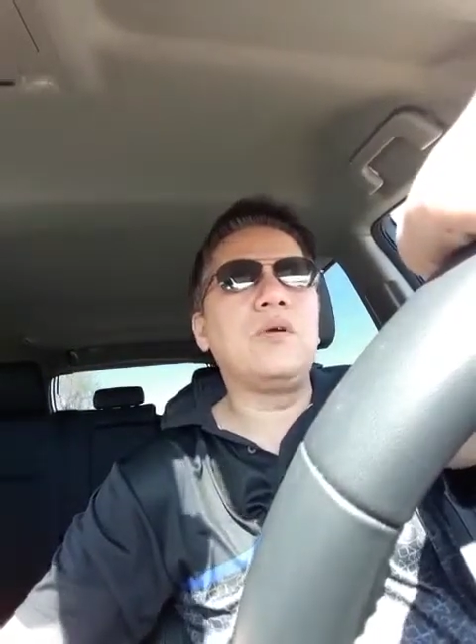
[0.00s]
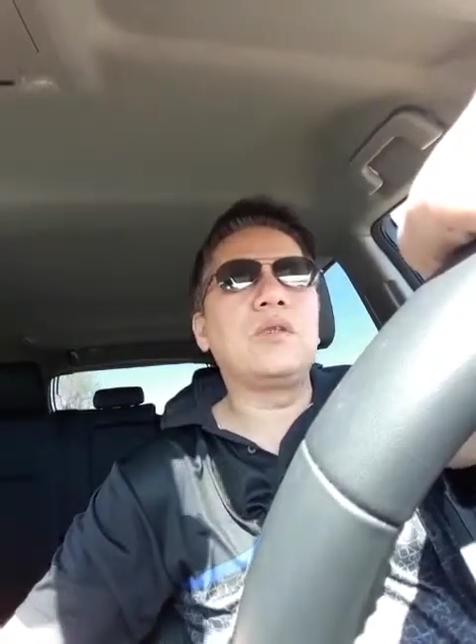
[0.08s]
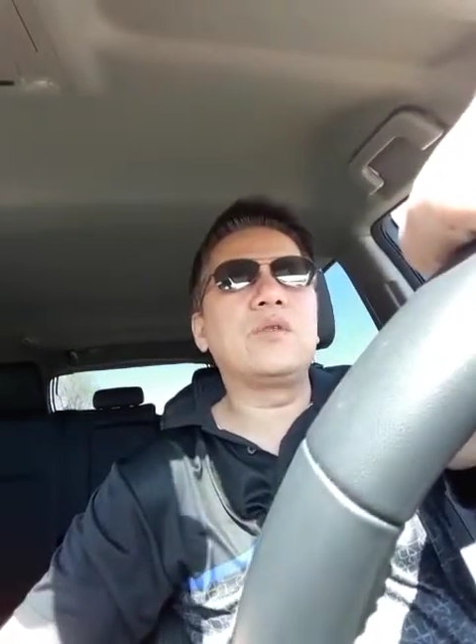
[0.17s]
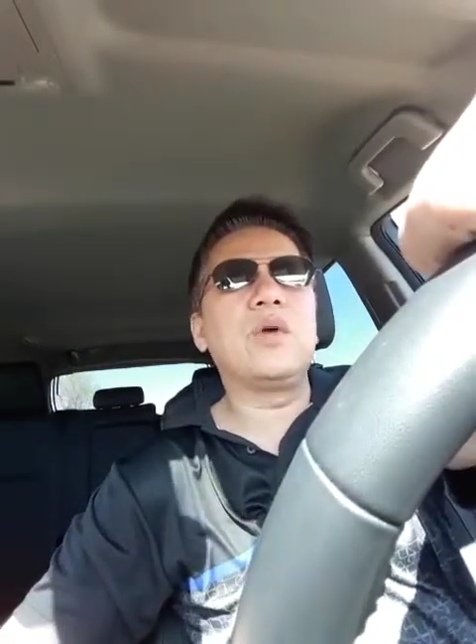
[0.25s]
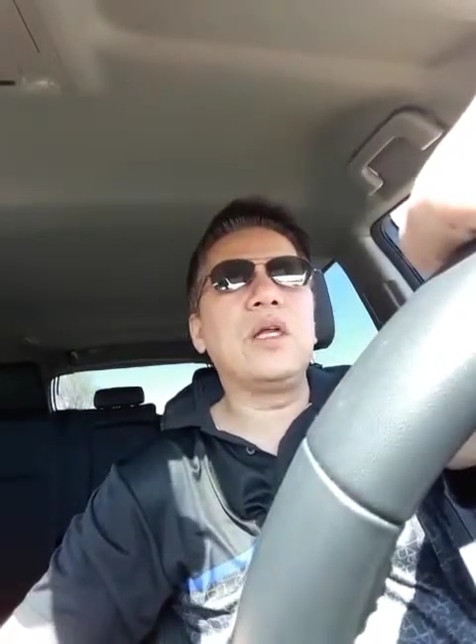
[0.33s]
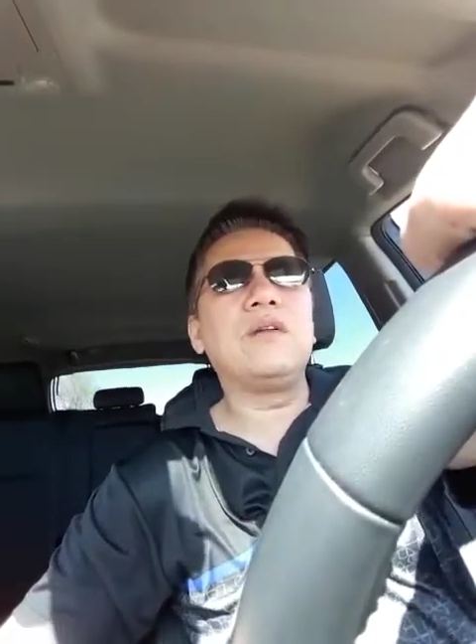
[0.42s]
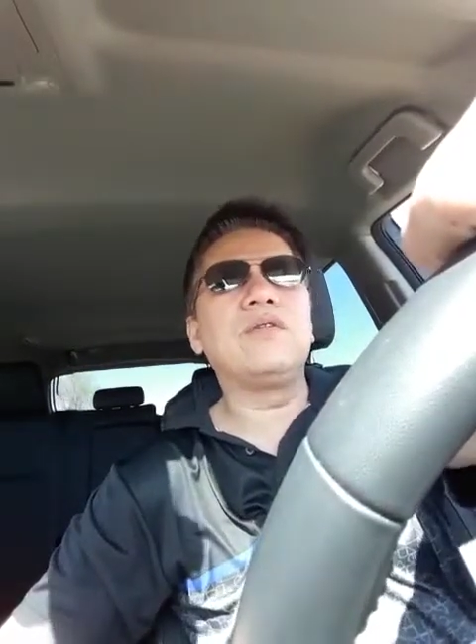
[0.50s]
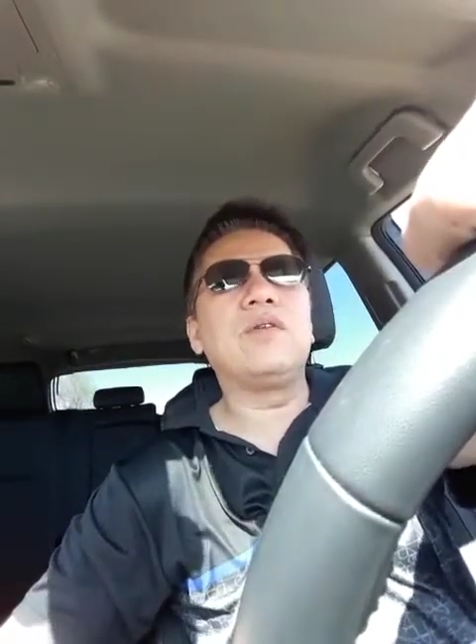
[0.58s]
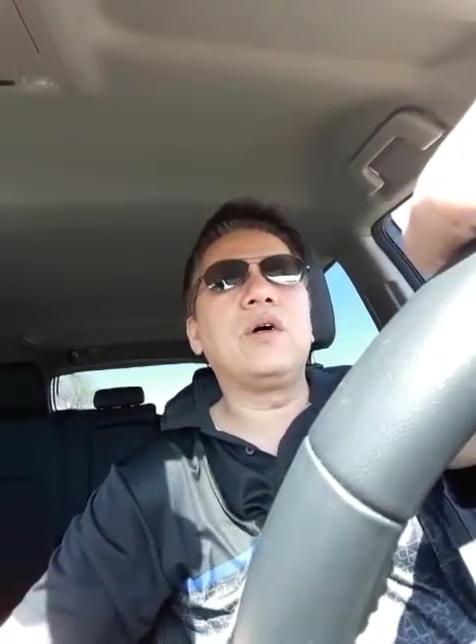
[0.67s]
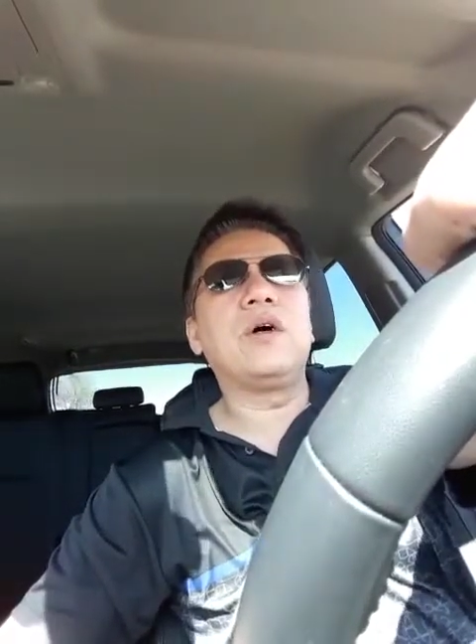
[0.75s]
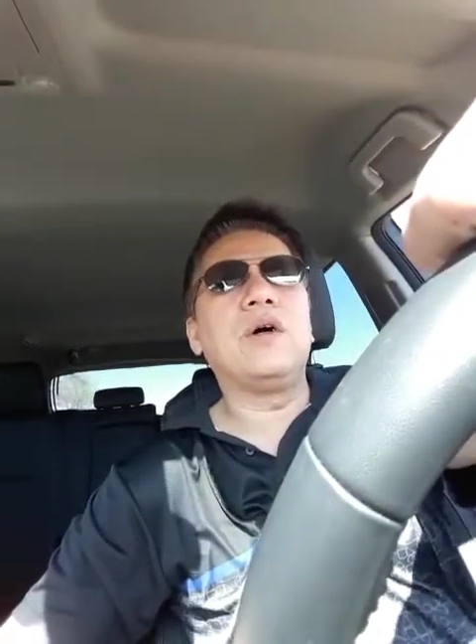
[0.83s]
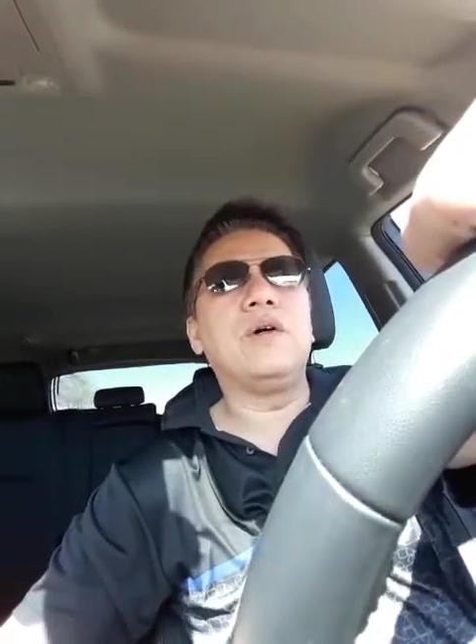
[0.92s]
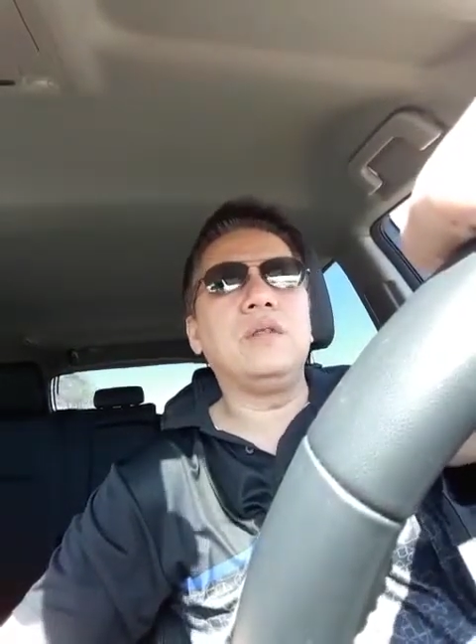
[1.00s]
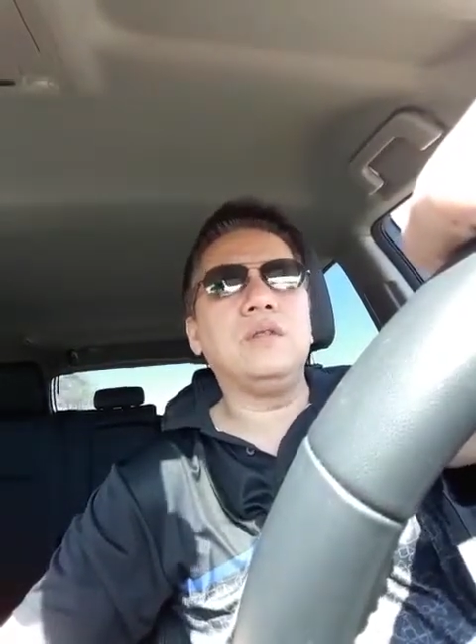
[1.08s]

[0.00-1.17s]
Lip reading: I was waiting for